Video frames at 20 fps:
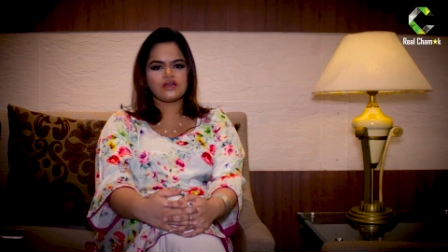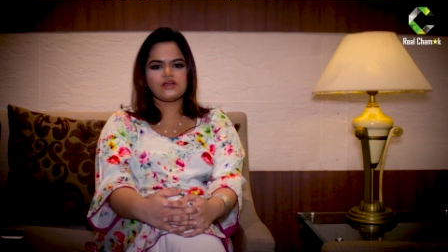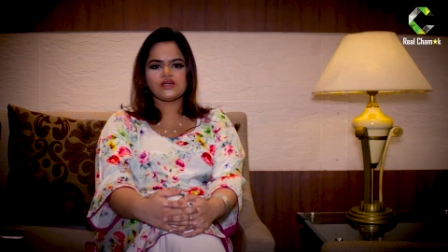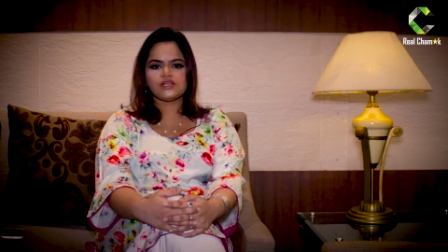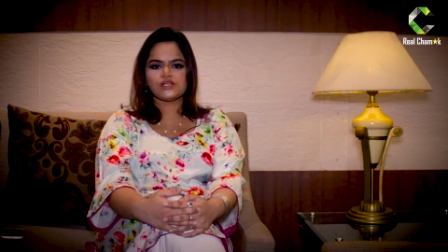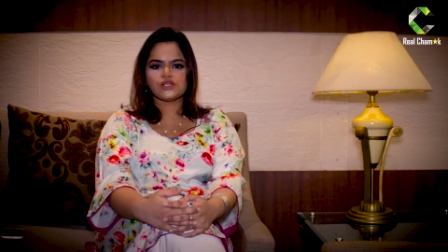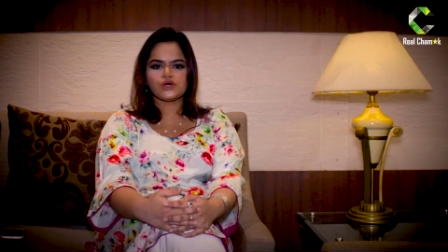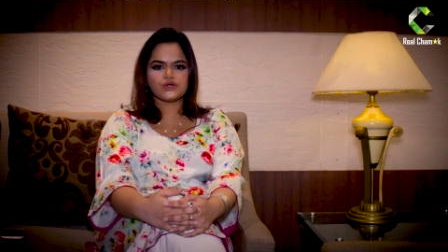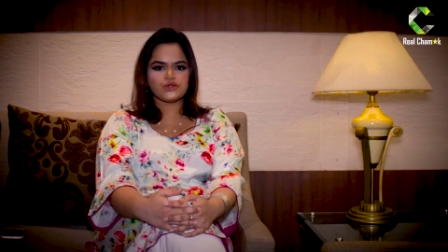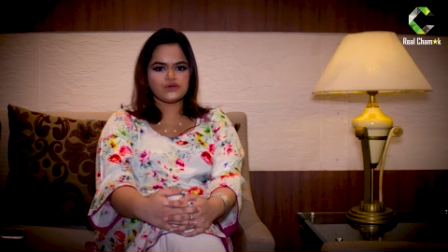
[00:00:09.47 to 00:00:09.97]
are
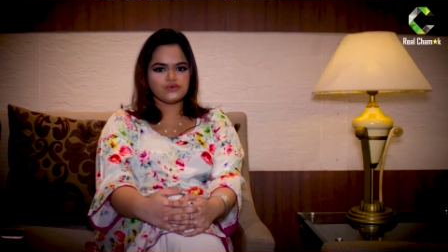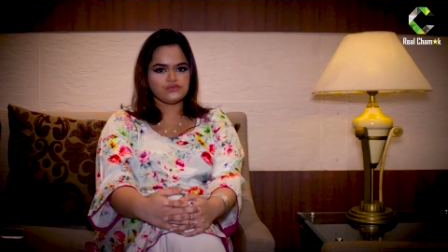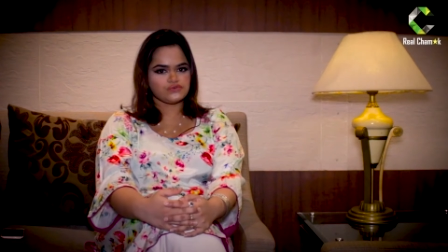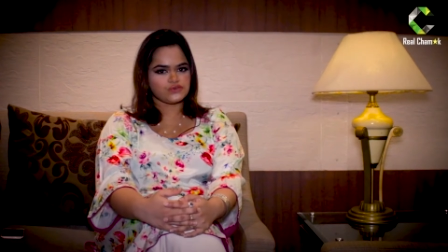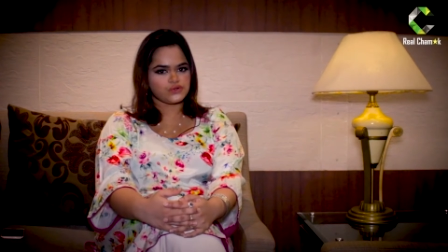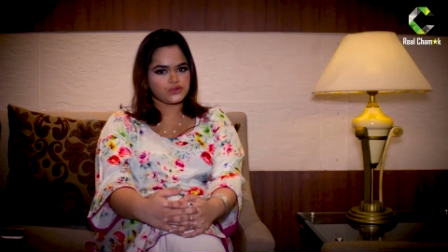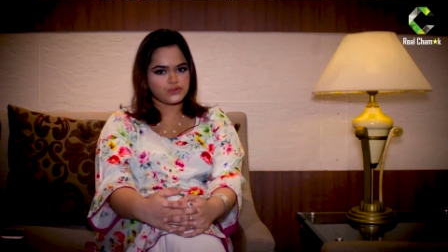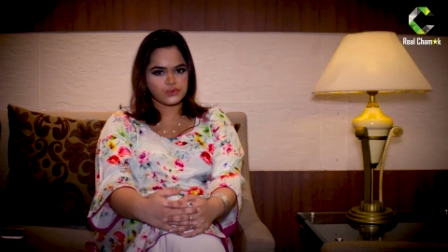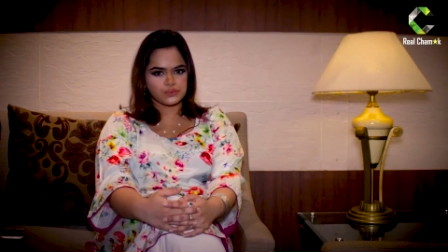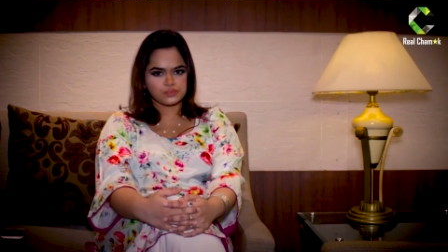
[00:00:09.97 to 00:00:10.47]
a lot
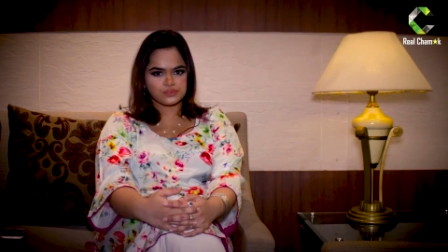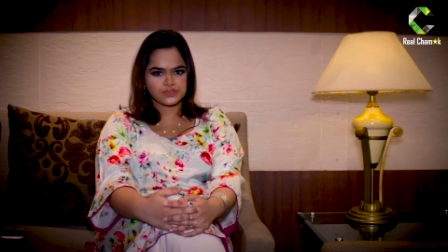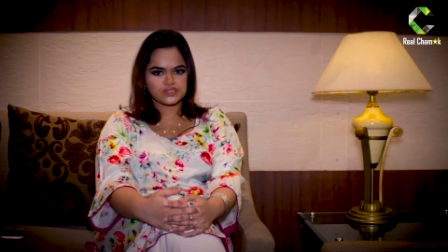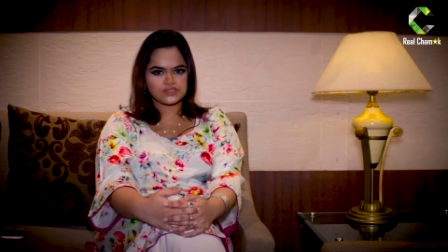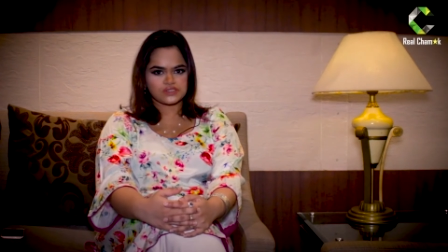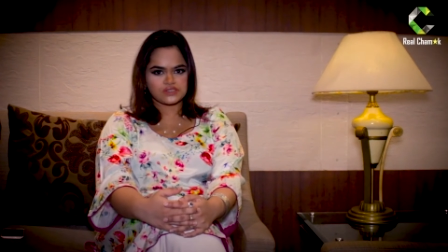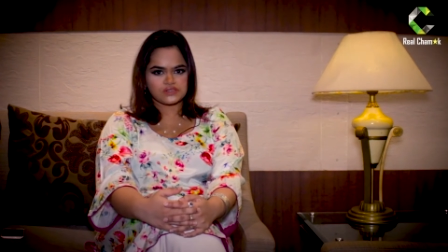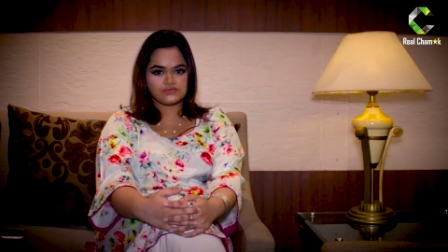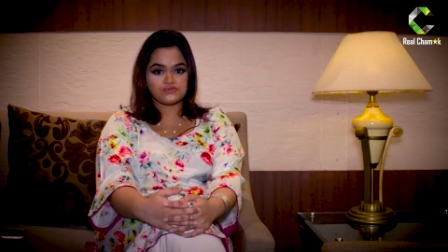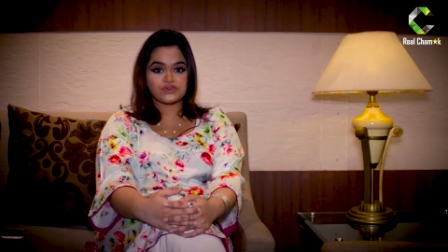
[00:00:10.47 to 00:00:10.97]
of
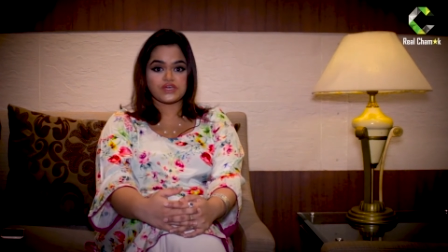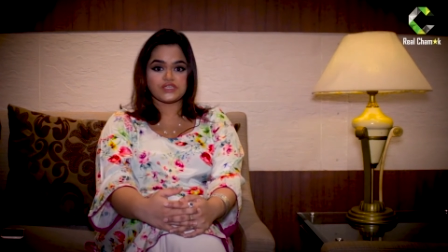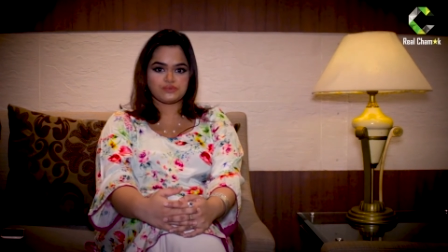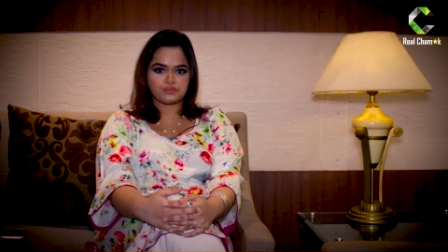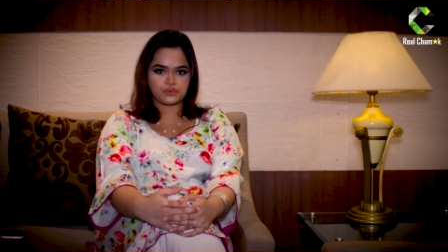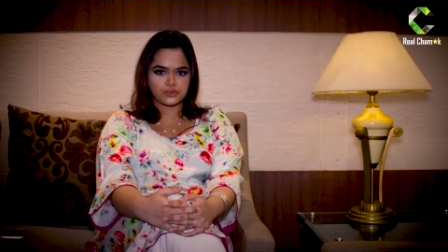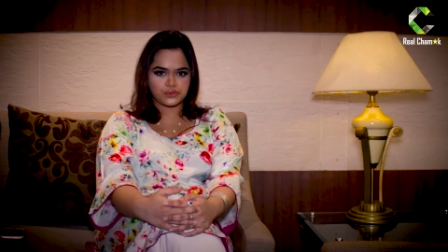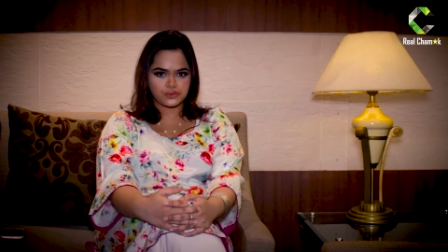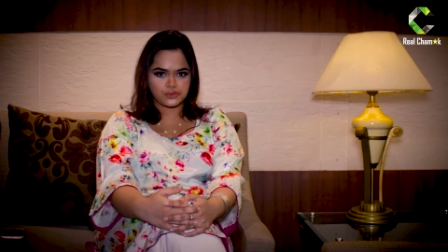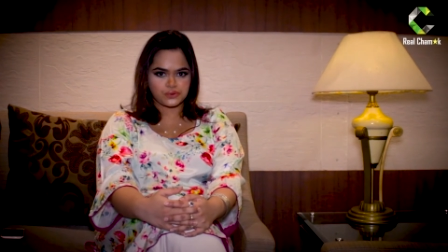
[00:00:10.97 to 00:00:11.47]
groups,
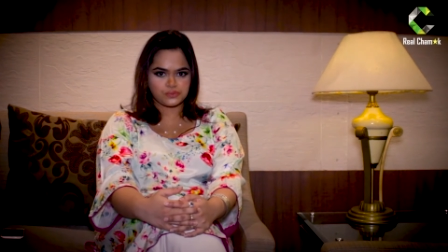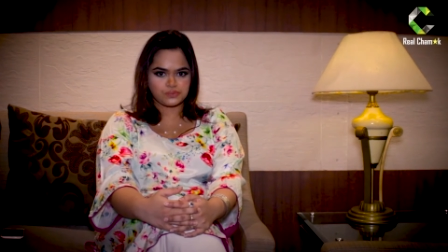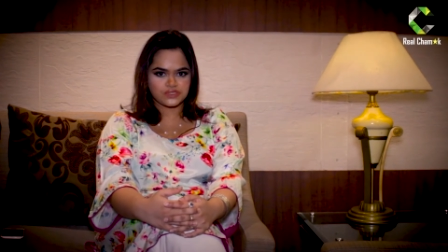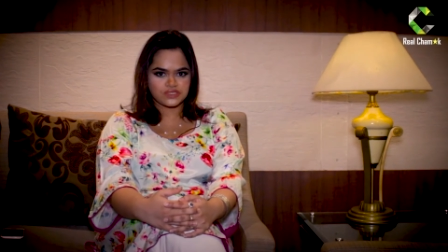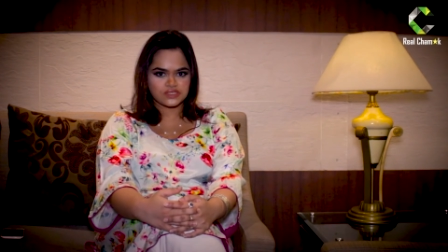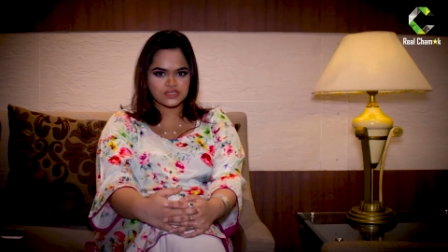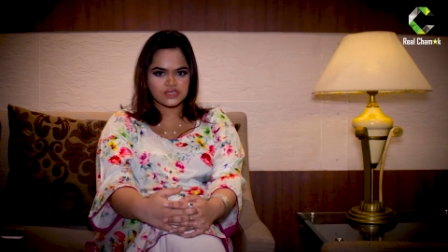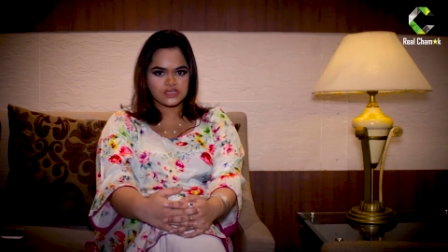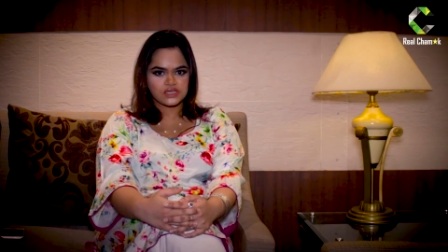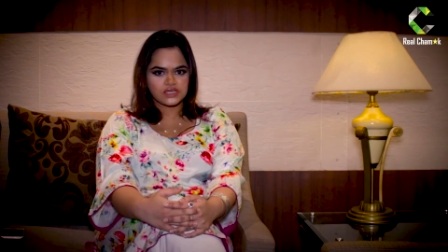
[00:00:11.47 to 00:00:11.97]
Facebook
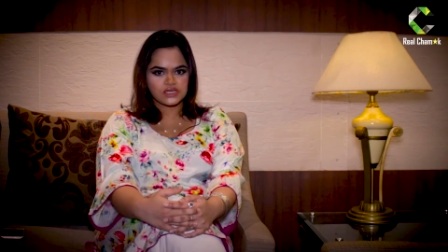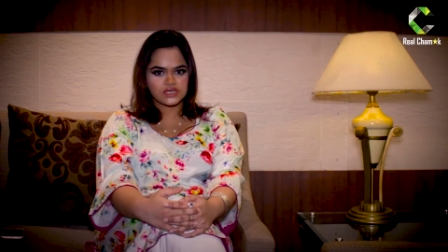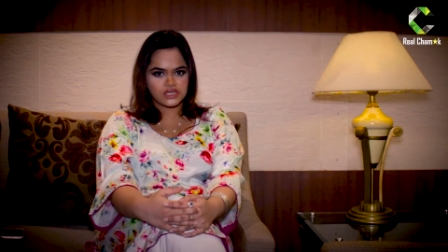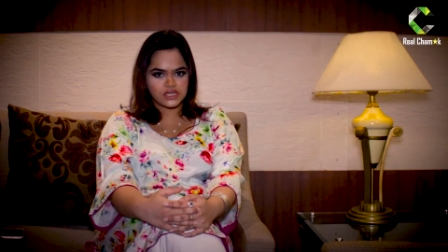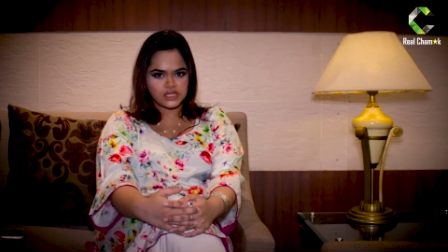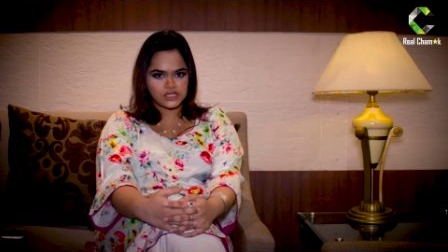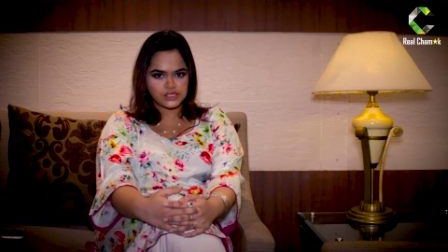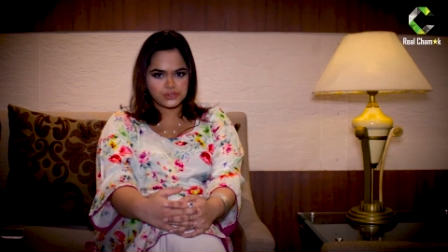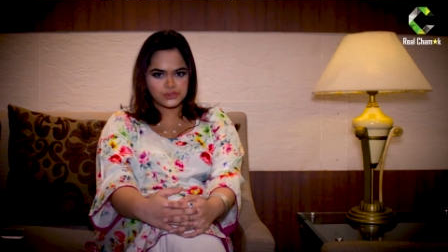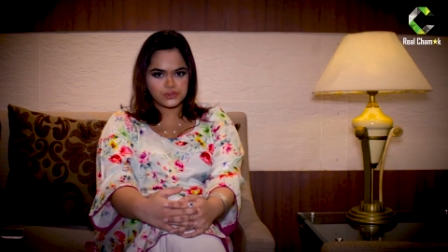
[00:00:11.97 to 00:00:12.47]
groups,
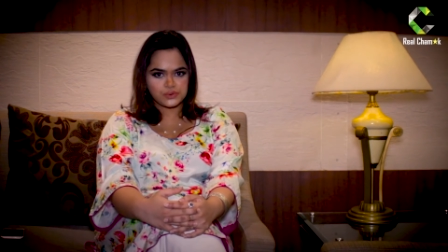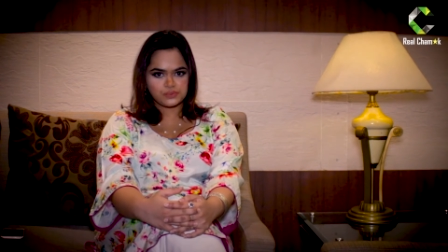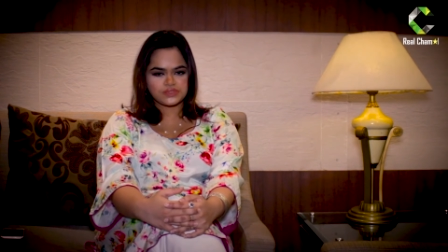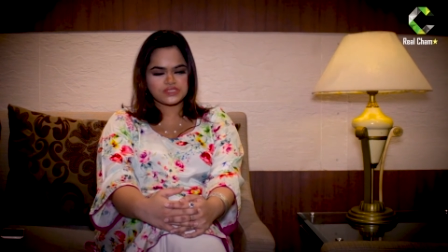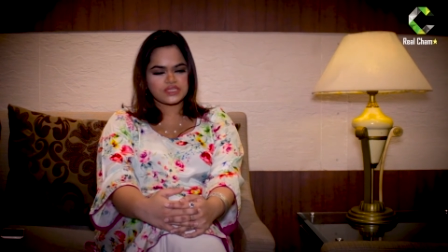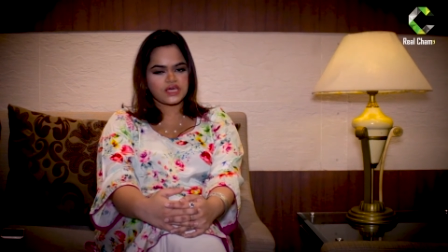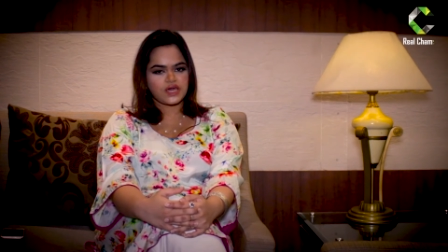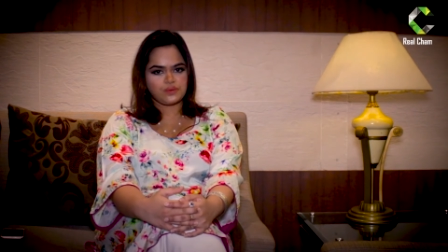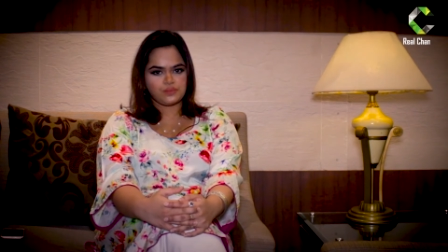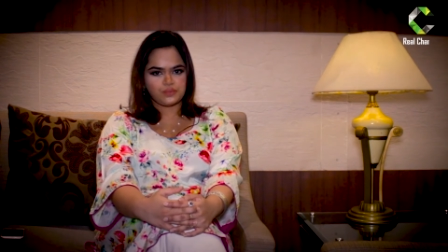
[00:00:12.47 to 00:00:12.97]
girl
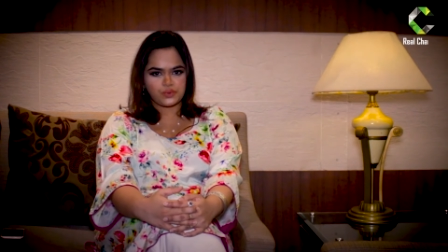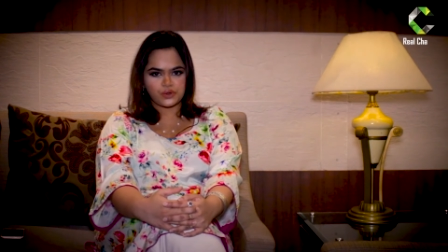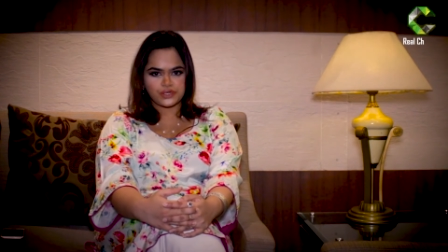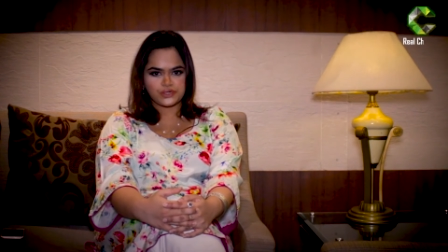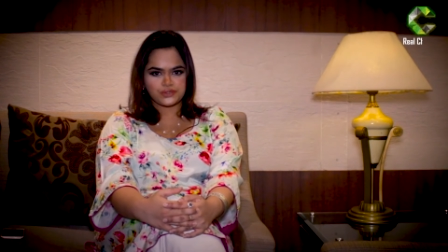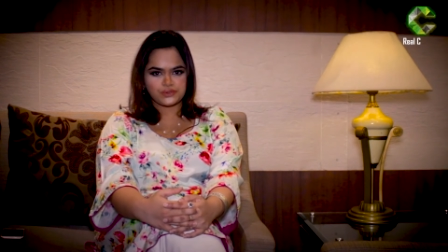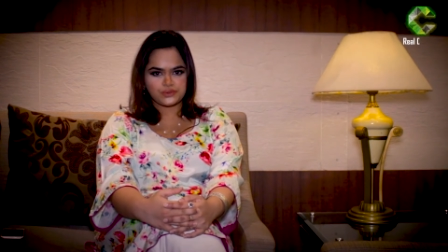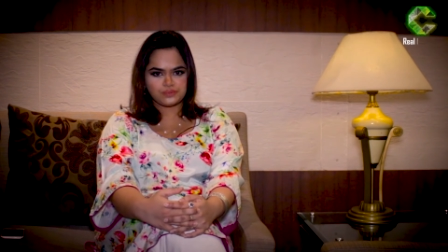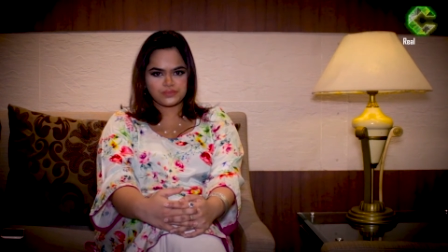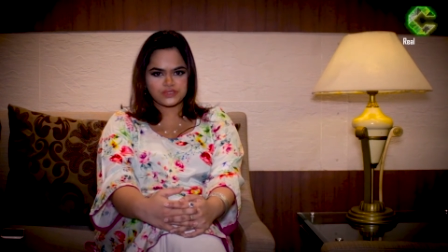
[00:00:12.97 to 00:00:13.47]
groups, and
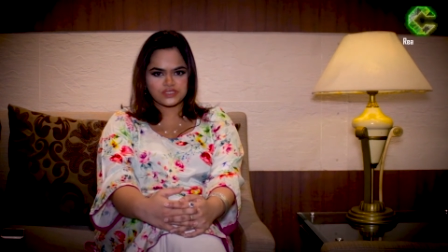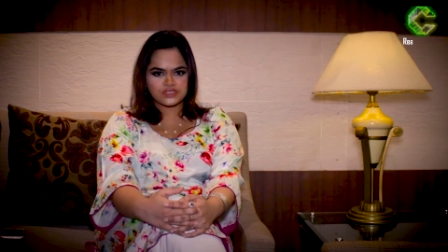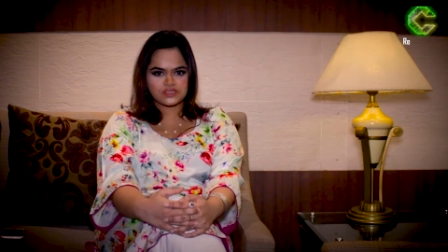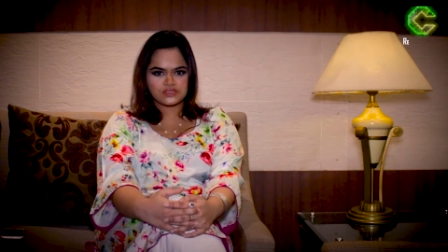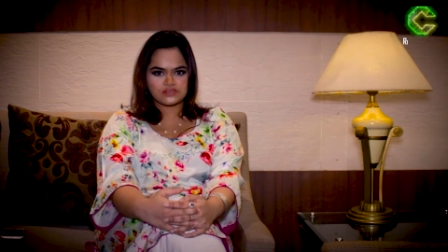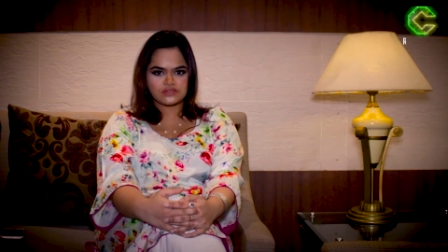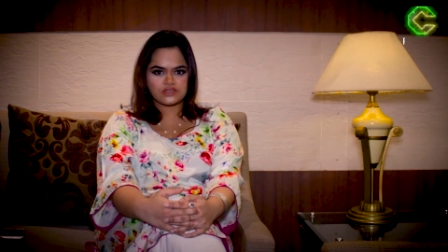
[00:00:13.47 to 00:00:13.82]
boy groups.